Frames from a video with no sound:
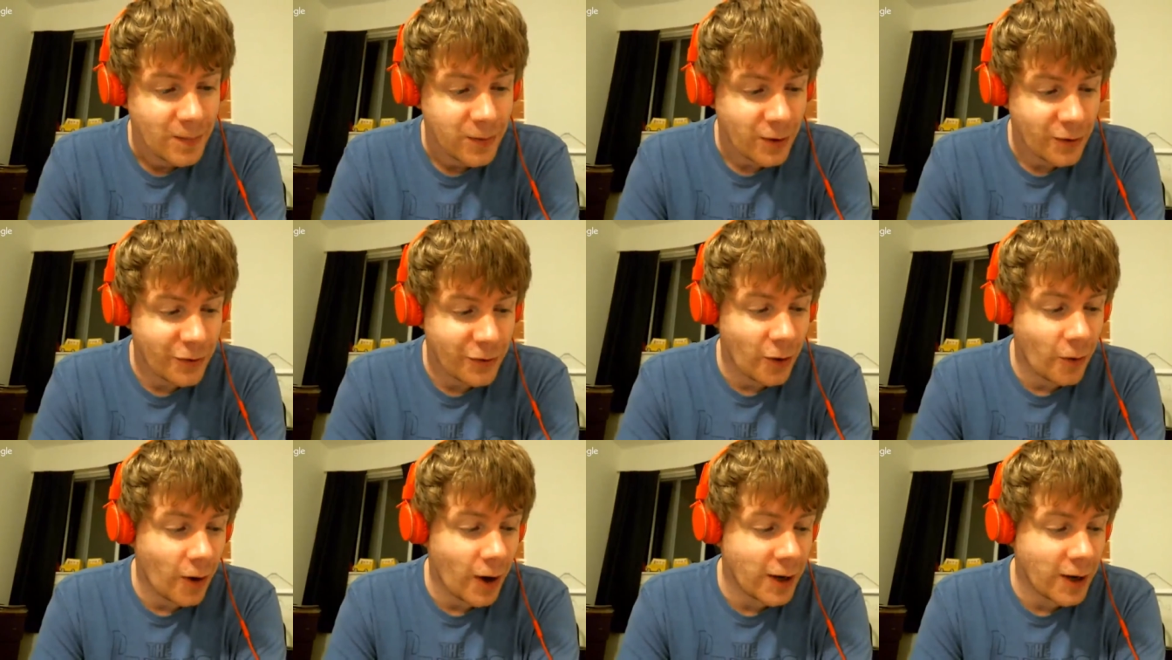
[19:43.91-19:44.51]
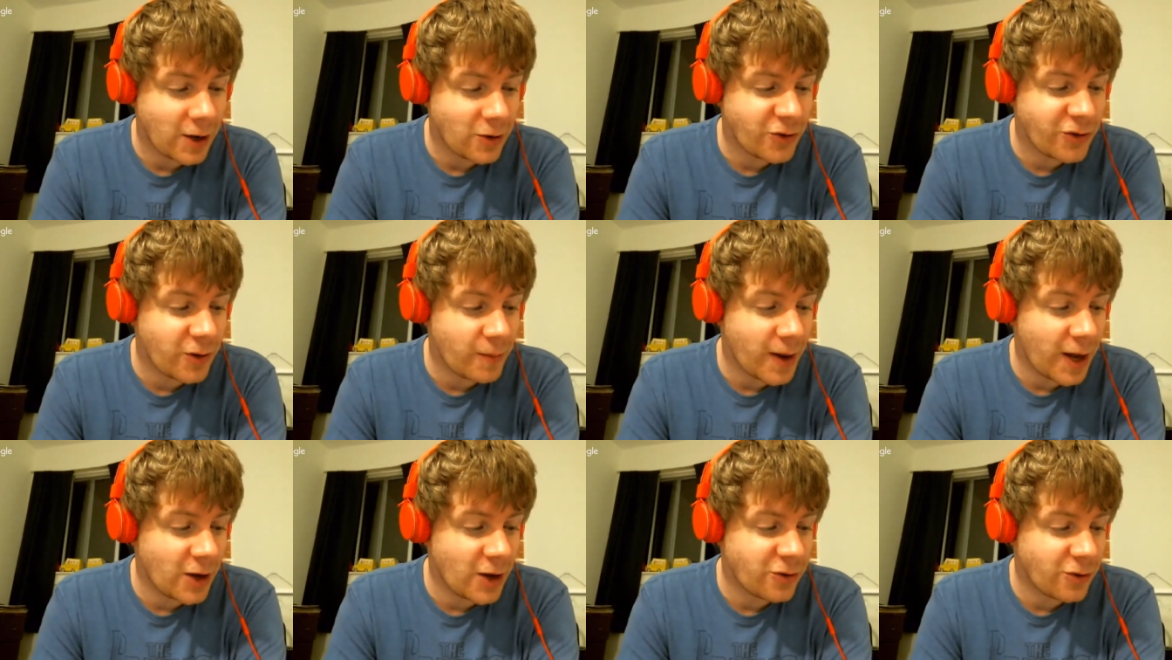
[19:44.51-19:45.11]
So I can just
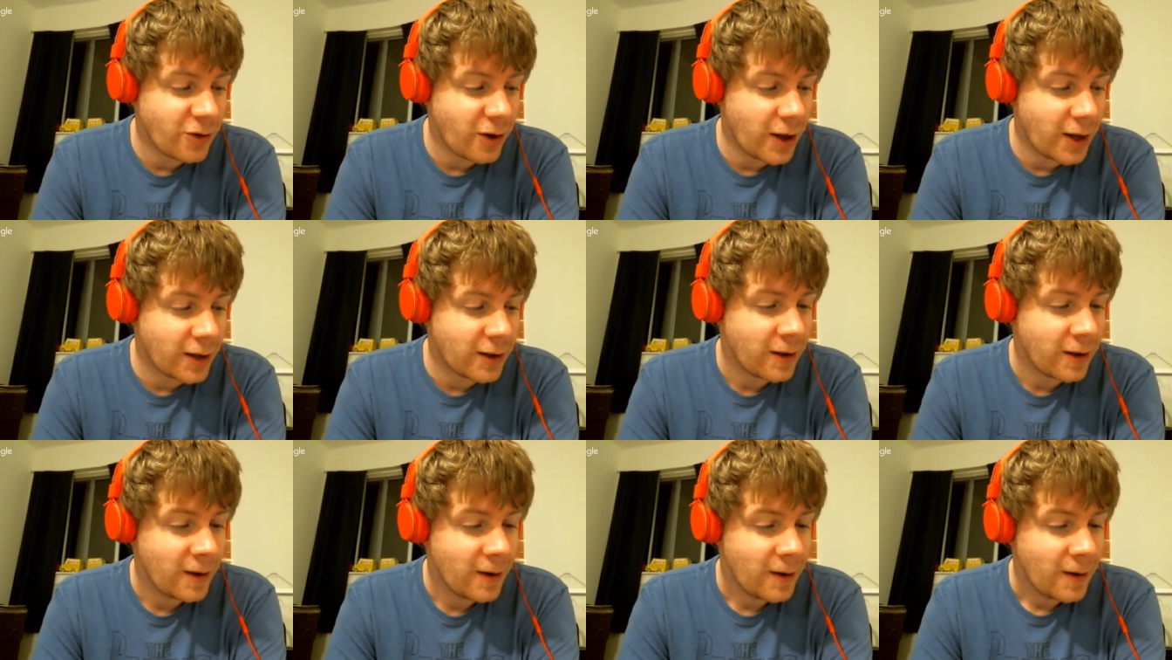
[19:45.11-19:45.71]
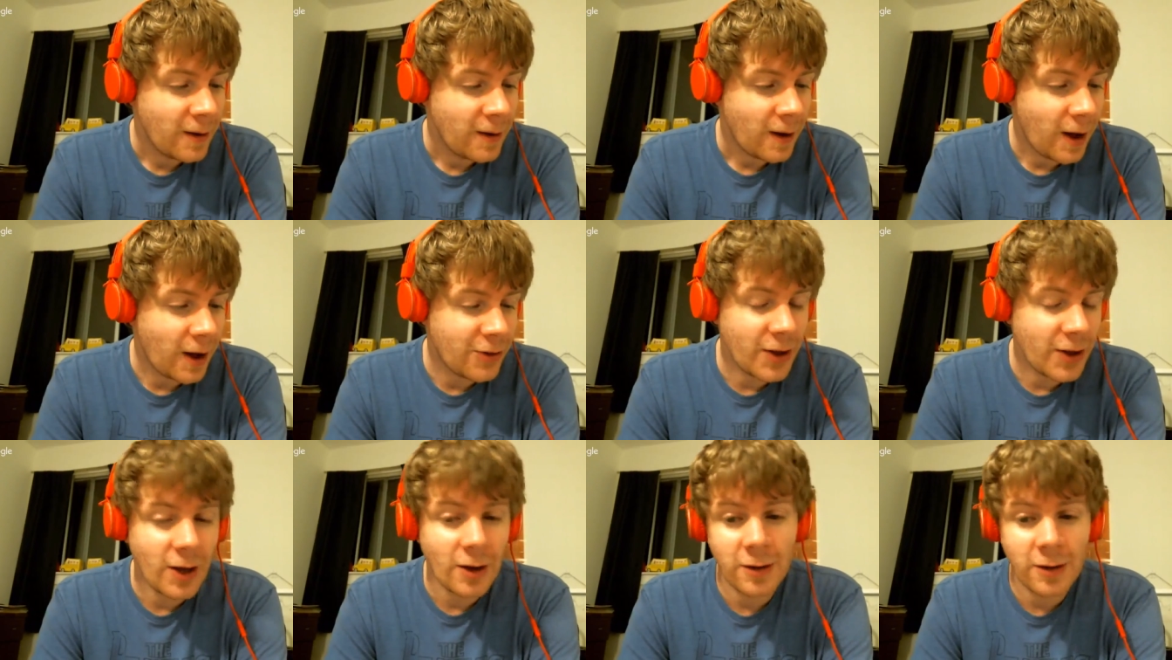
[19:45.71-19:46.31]
imagine, like, I
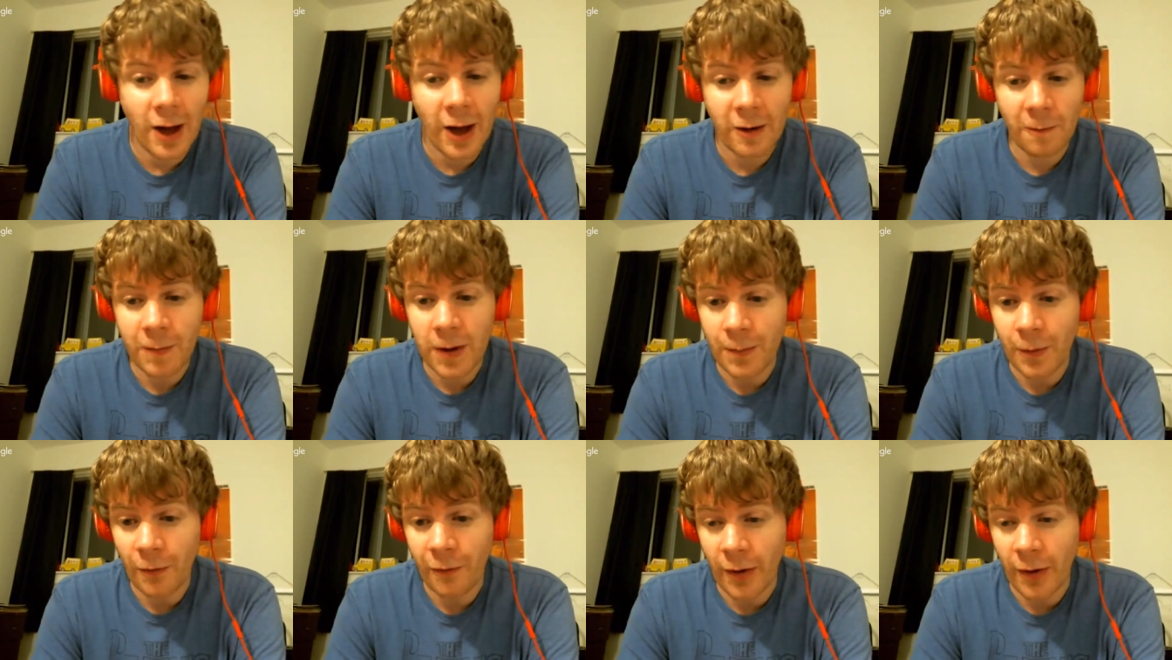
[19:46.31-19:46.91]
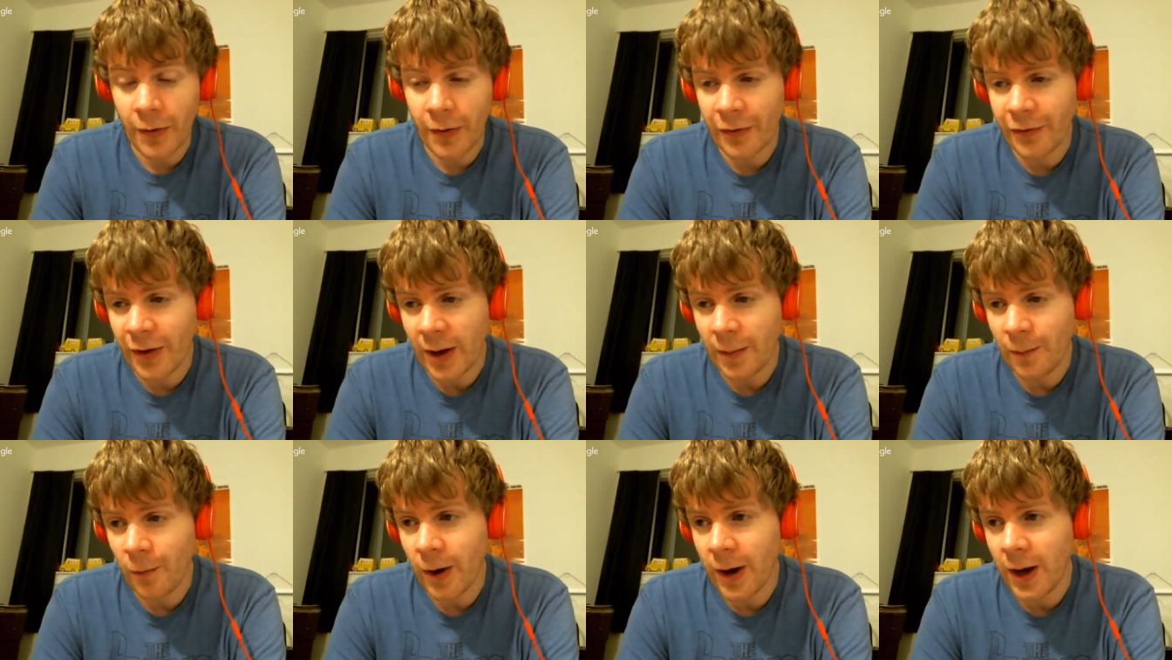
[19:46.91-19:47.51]
think a lot of people felt the
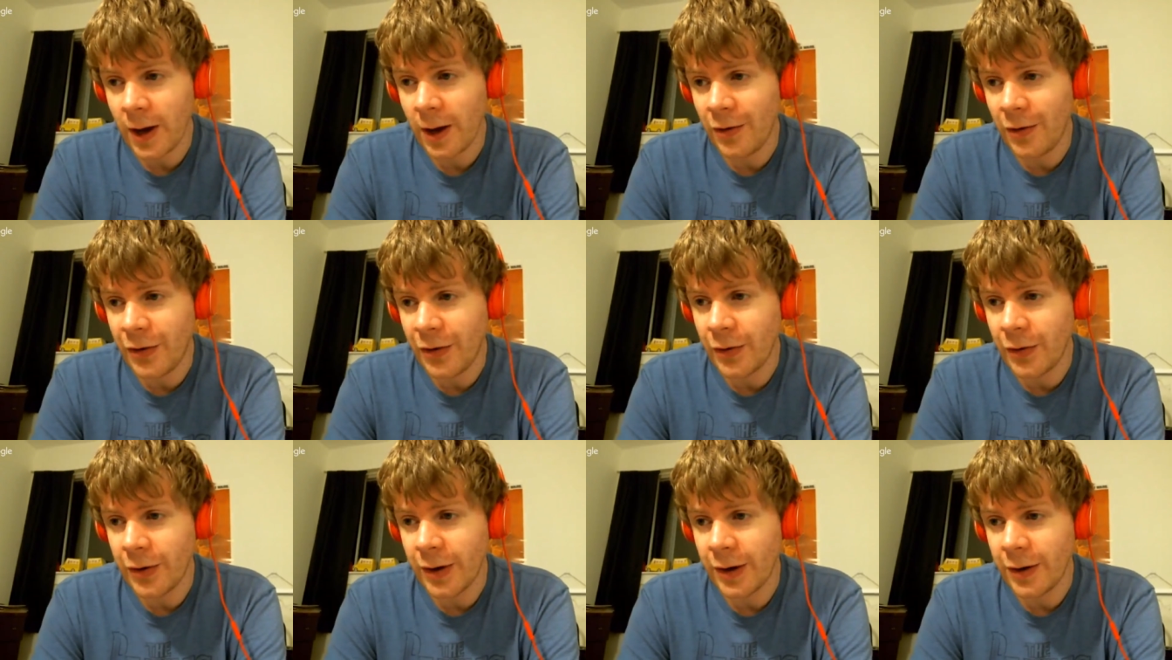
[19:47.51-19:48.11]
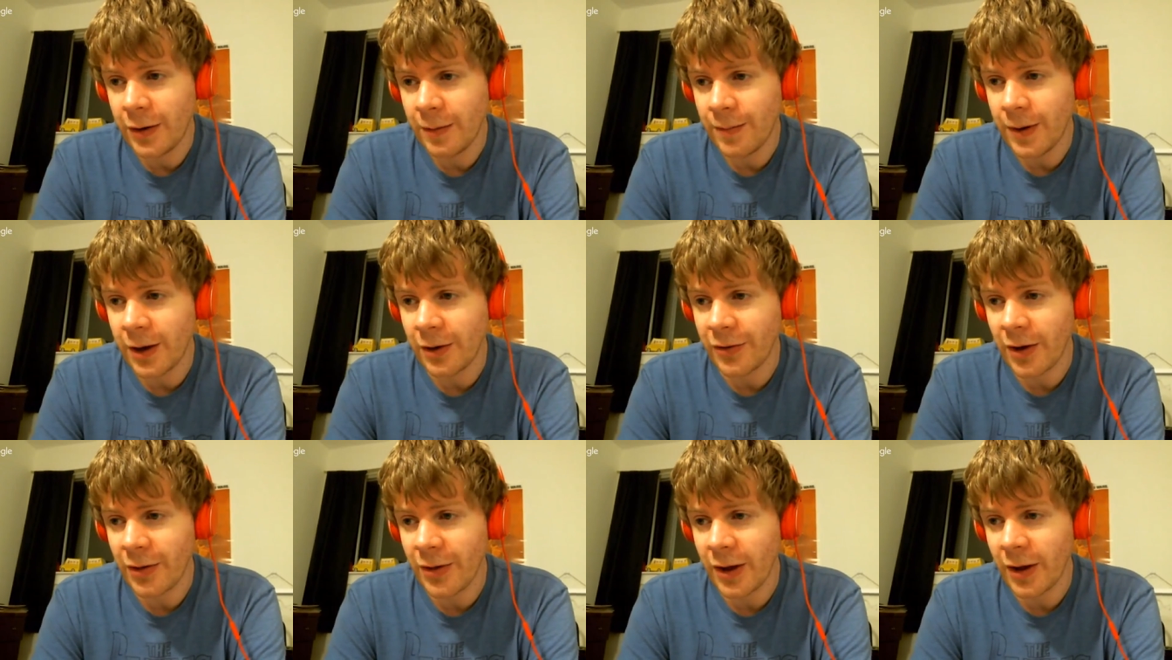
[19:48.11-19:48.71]
same way as you did,
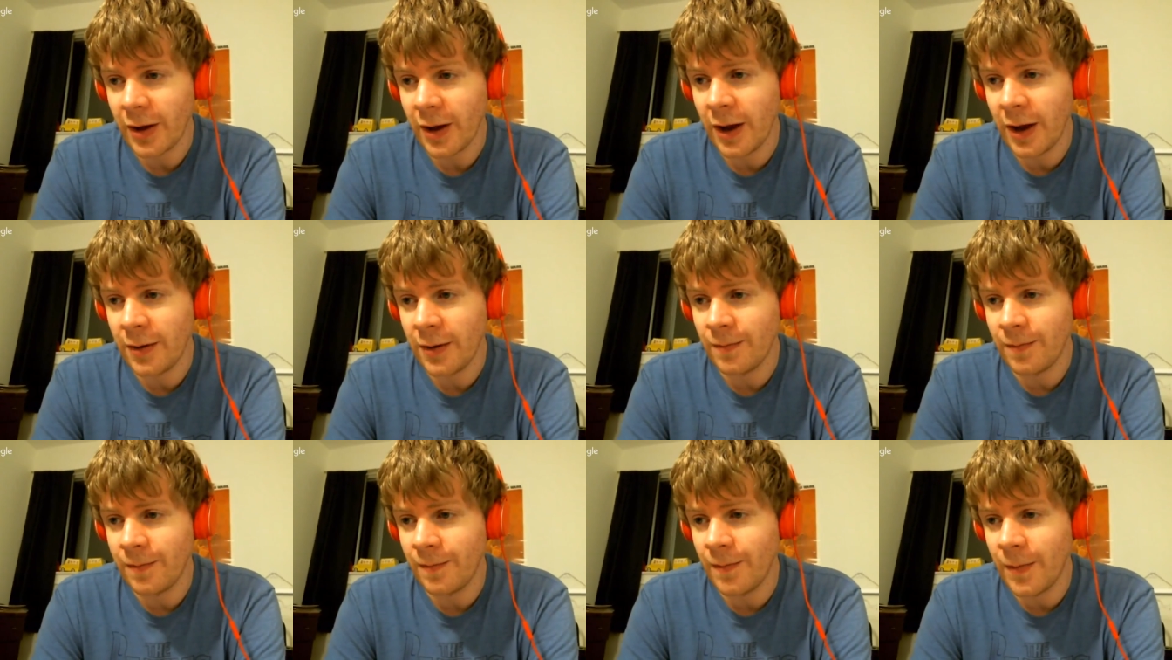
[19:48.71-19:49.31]
because I think, and